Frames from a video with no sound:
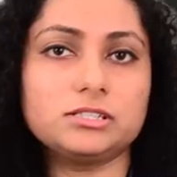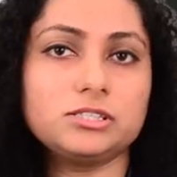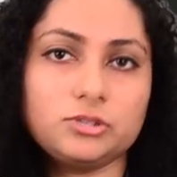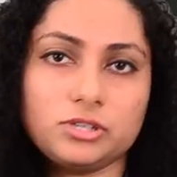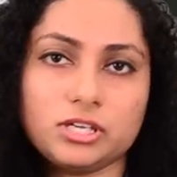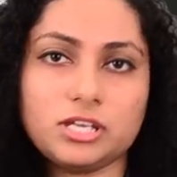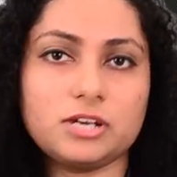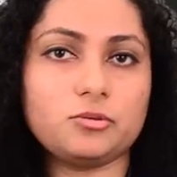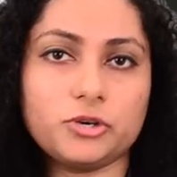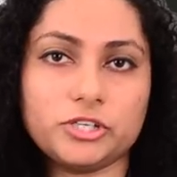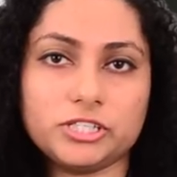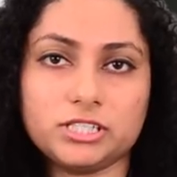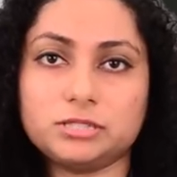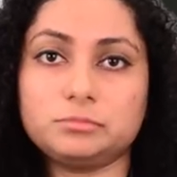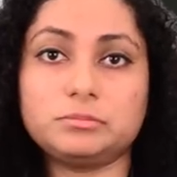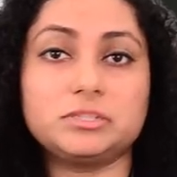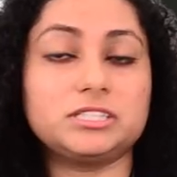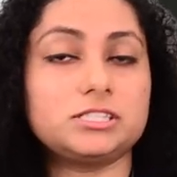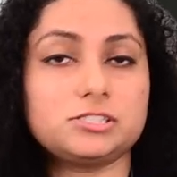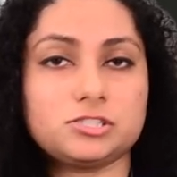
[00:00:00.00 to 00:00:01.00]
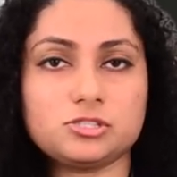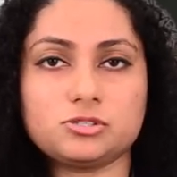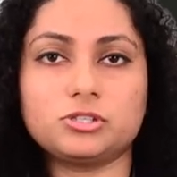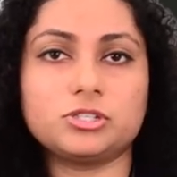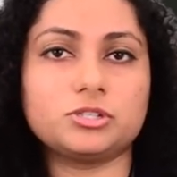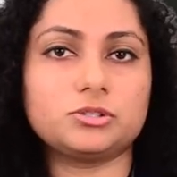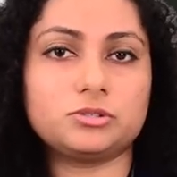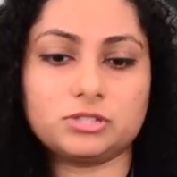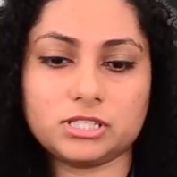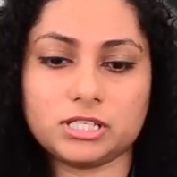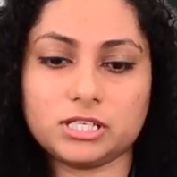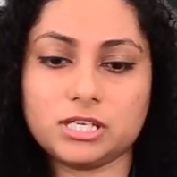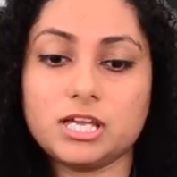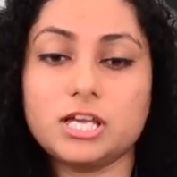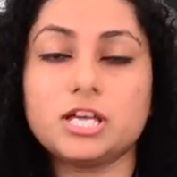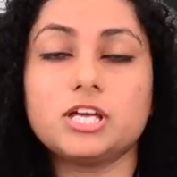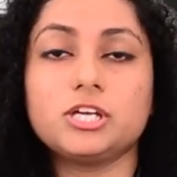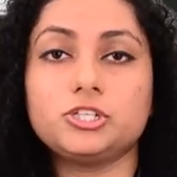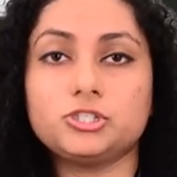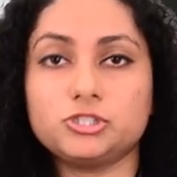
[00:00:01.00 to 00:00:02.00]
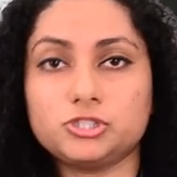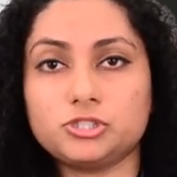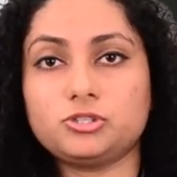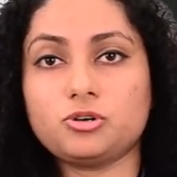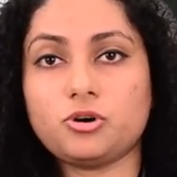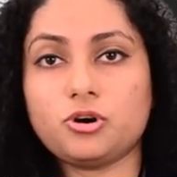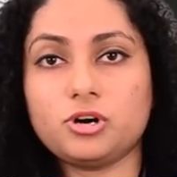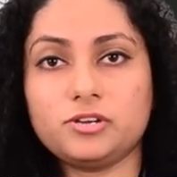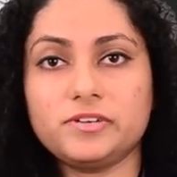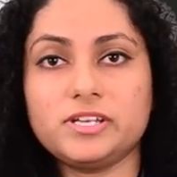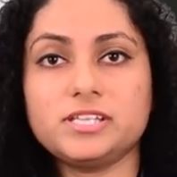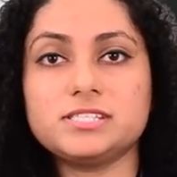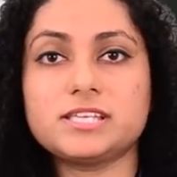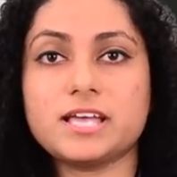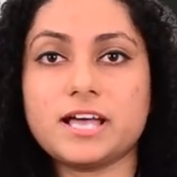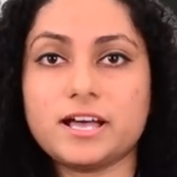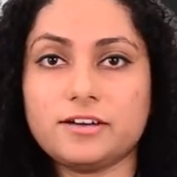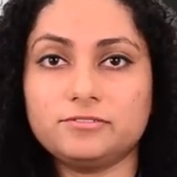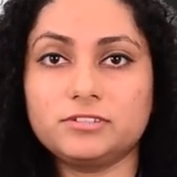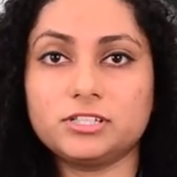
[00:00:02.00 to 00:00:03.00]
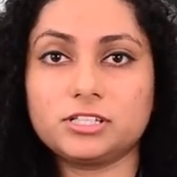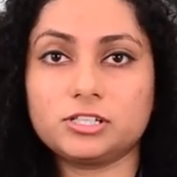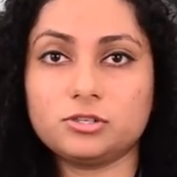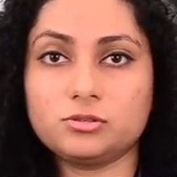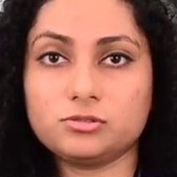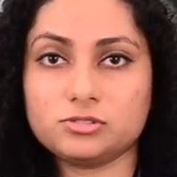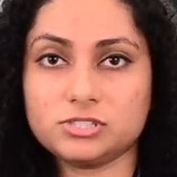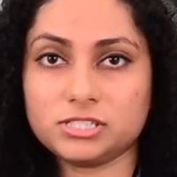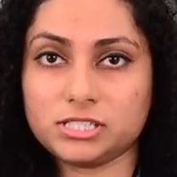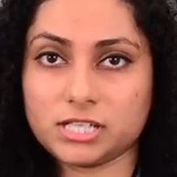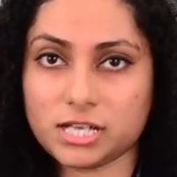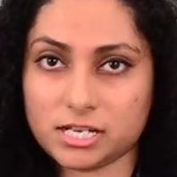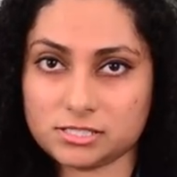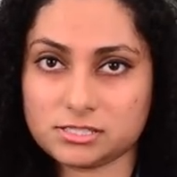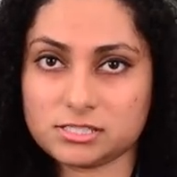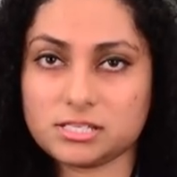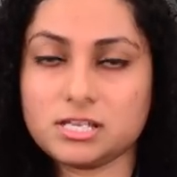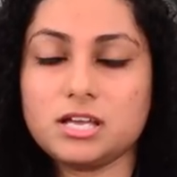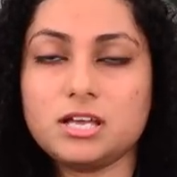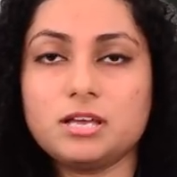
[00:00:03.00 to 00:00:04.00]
you can avoid it but it's not a good thing you should always have the closing tags